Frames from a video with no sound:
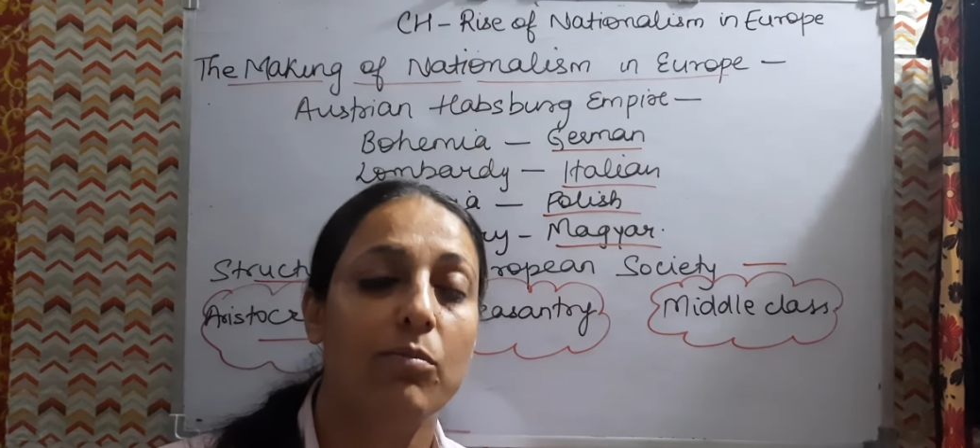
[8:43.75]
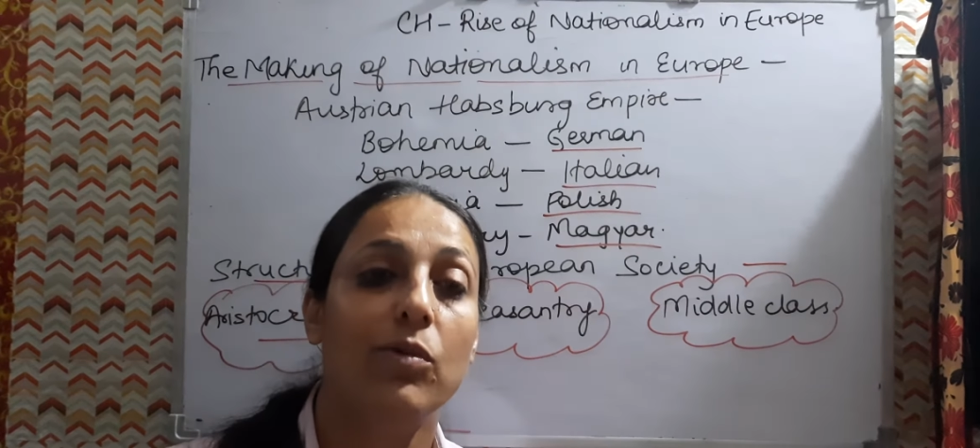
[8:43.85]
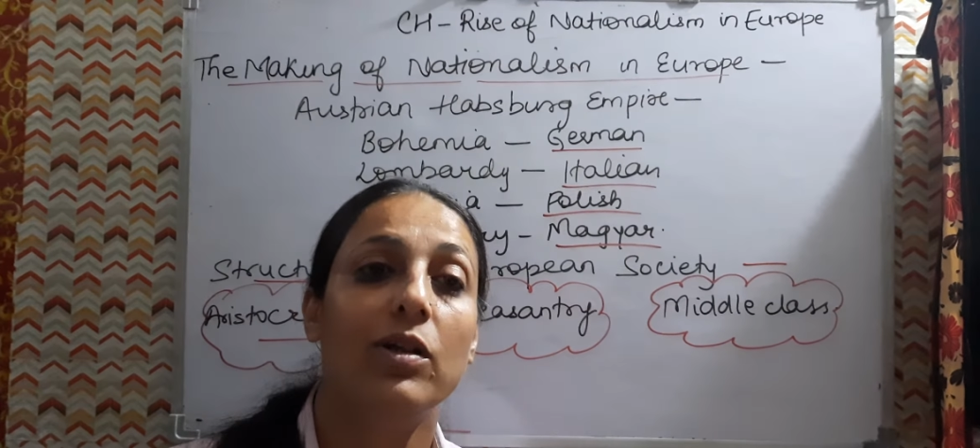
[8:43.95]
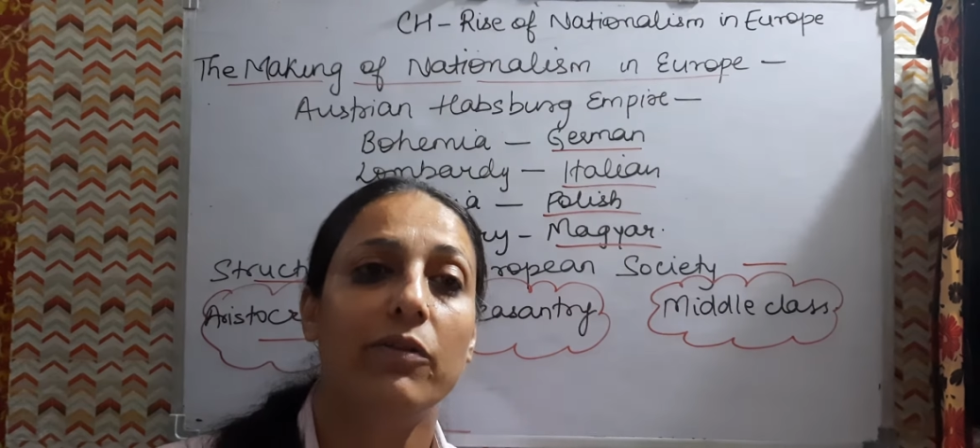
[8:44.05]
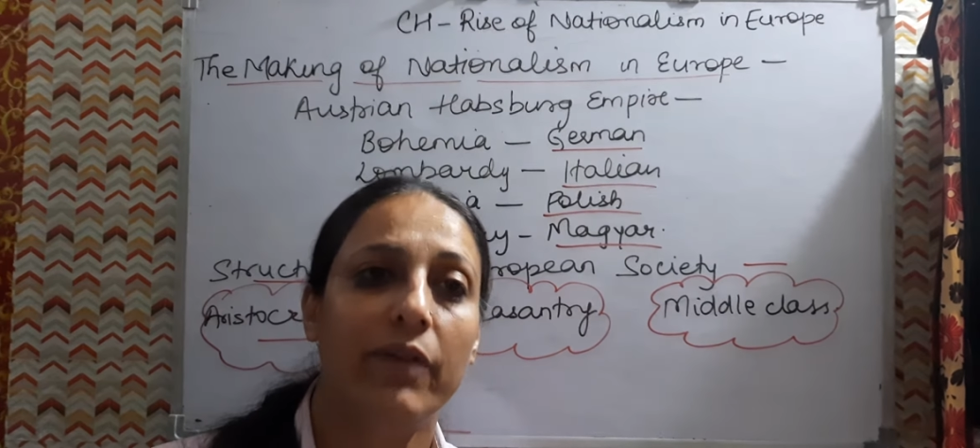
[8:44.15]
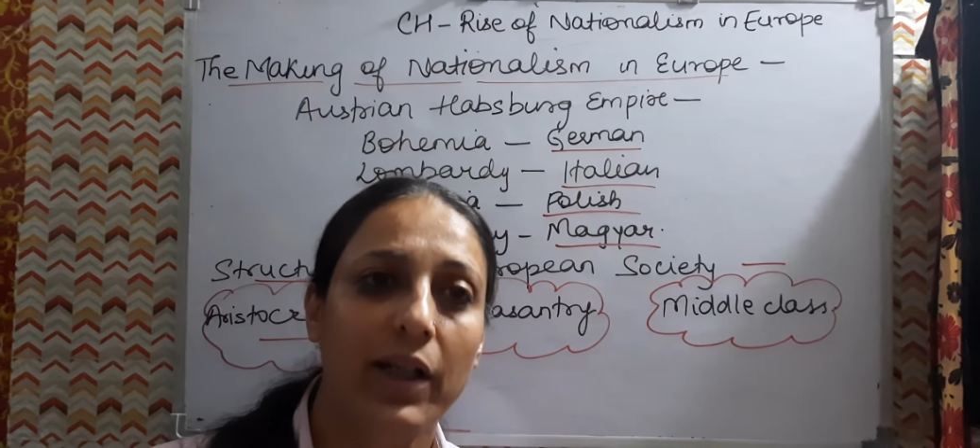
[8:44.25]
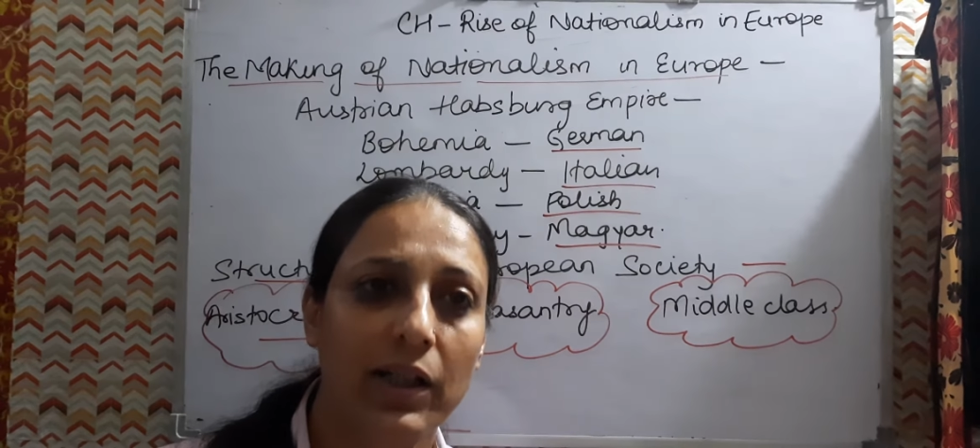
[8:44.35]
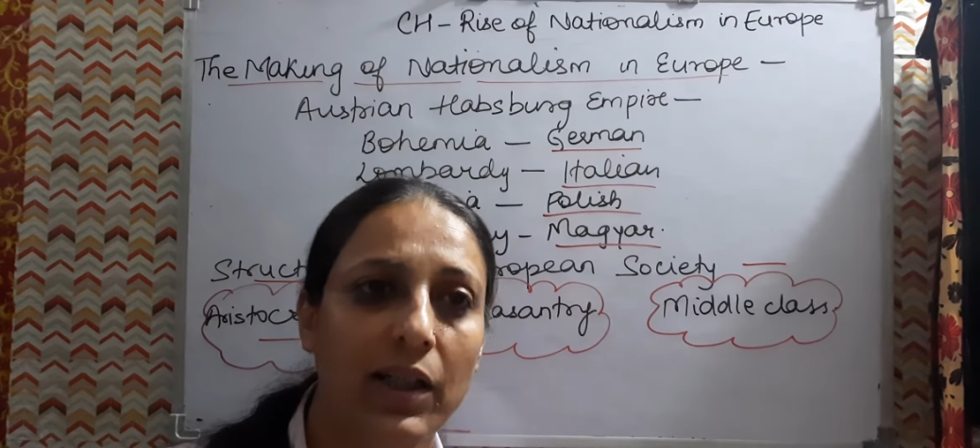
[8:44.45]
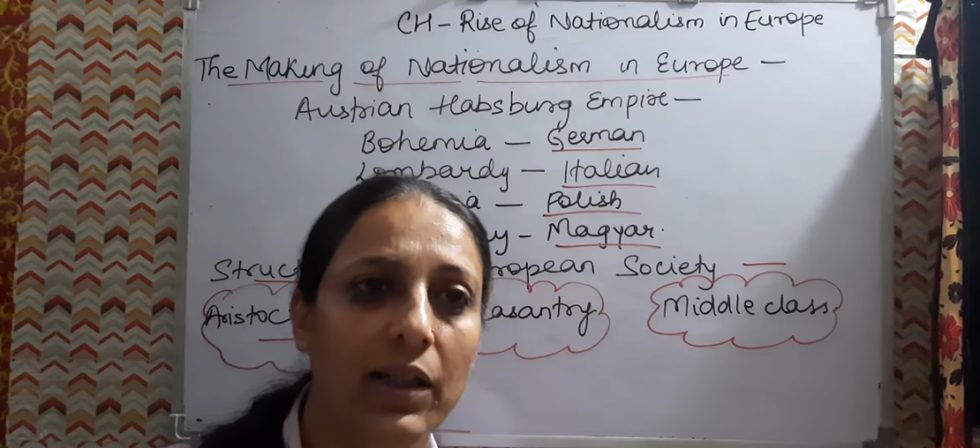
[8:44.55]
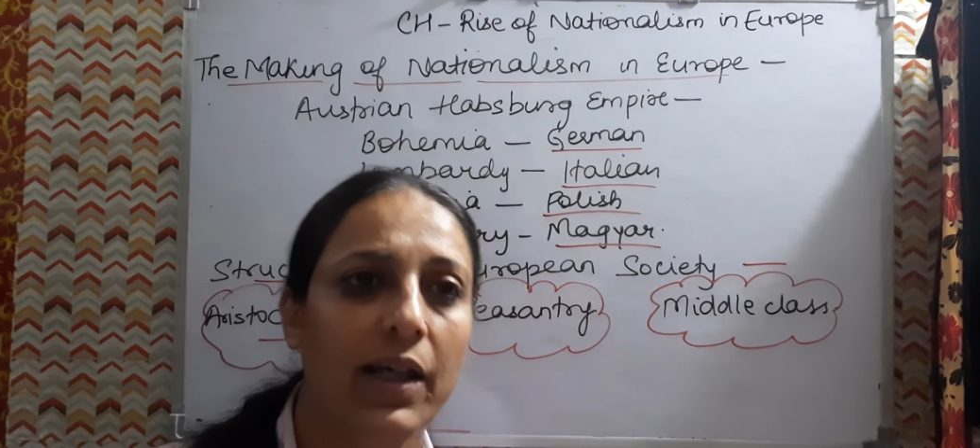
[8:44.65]
more
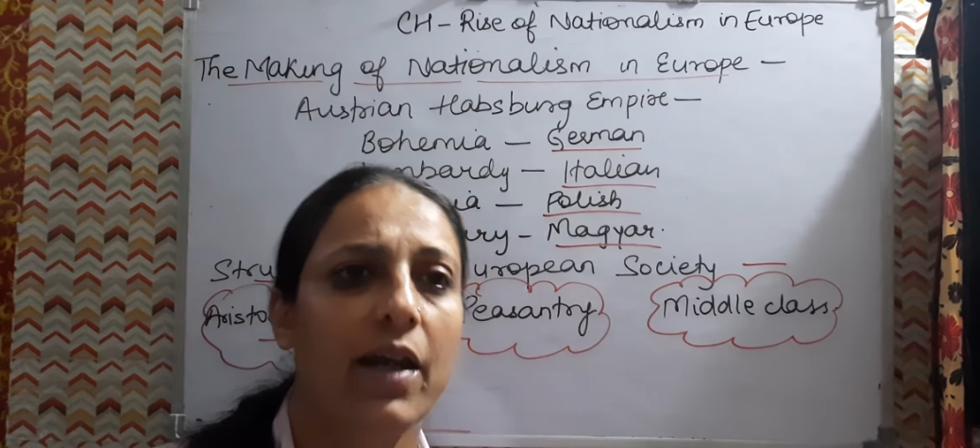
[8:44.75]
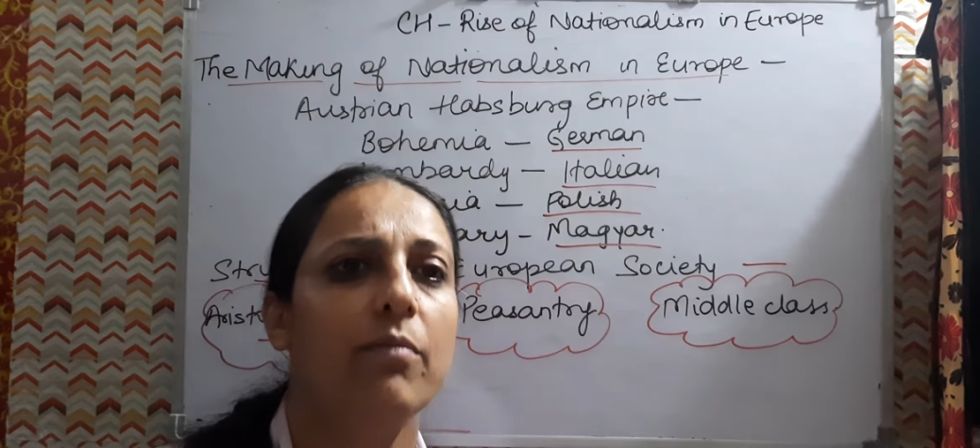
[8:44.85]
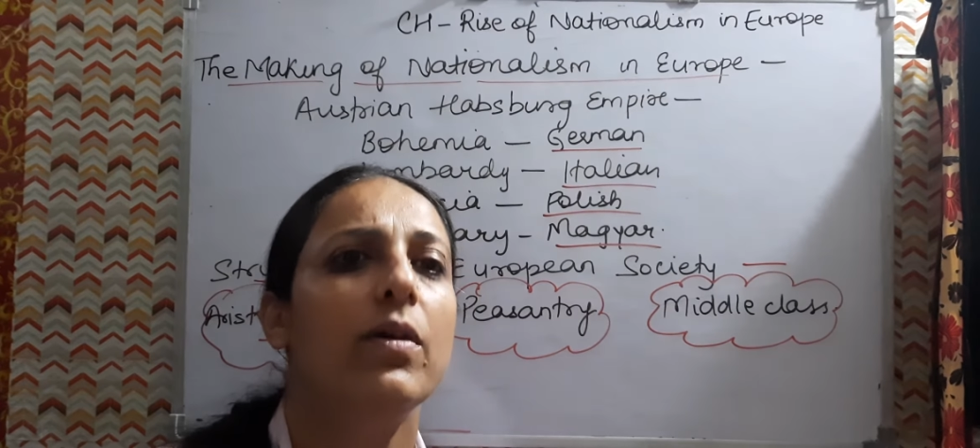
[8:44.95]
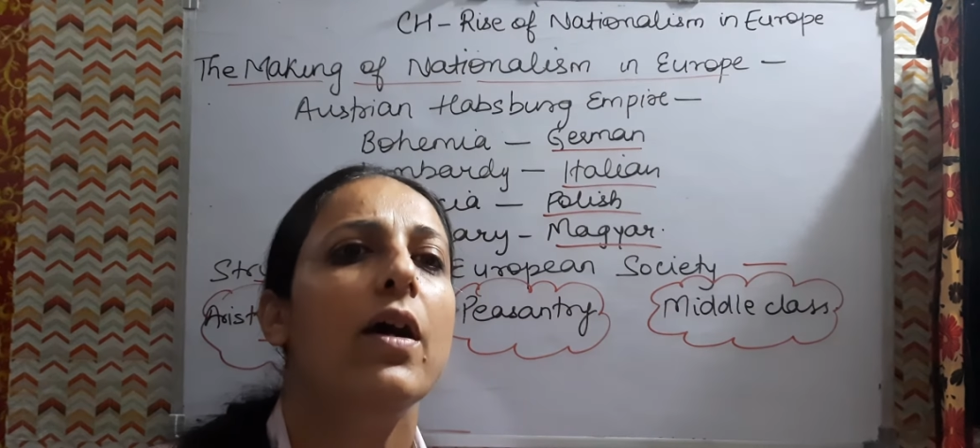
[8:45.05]
awakening came.